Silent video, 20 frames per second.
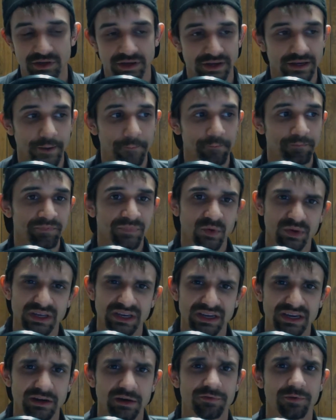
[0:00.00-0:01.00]
like when
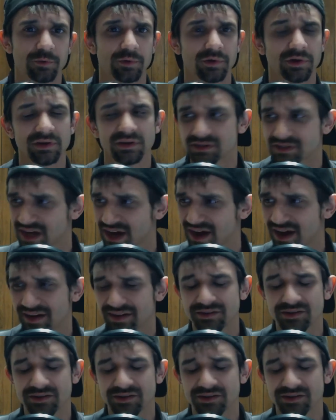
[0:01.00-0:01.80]
you get off of work, you're tired,